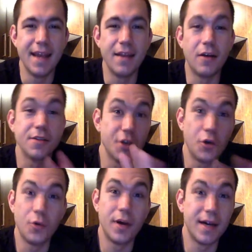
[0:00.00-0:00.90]
and
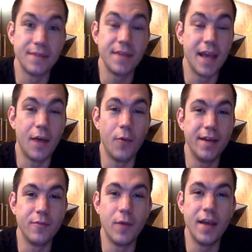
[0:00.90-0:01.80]
also, uh, yeah,
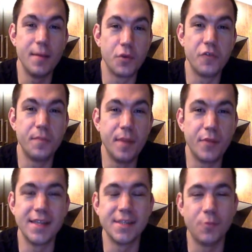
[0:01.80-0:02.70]
way, way improved bit
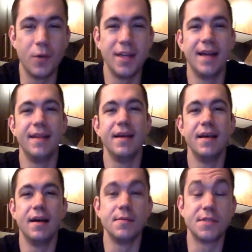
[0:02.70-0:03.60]
rates and whatnot.
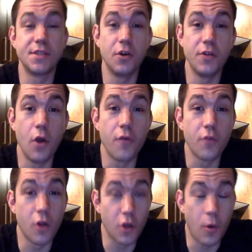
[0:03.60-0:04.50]
Um, so the
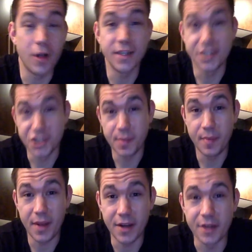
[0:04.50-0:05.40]
overall quality should be
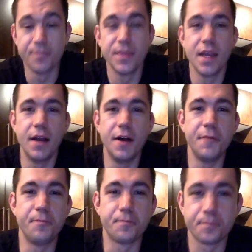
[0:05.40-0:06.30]
better.
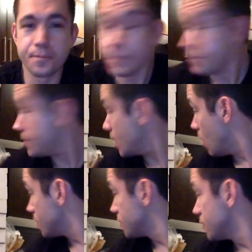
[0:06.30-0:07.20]
Um,
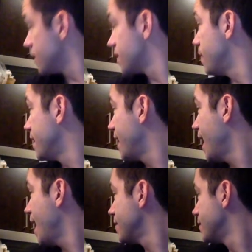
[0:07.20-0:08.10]
also, this is my
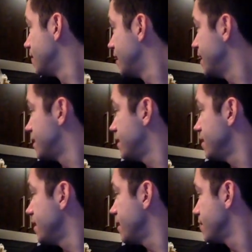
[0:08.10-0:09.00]
cat. He's
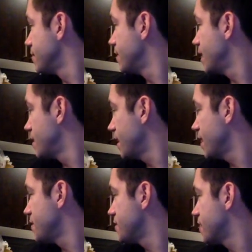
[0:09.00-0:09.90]
still here, and I think
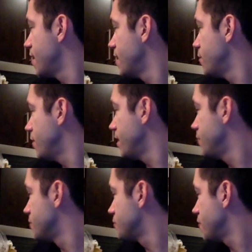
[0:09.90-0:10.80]
I just scared him while he
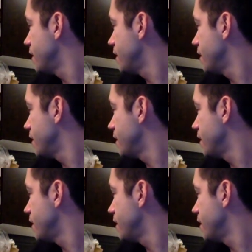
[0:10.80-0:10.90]
was trying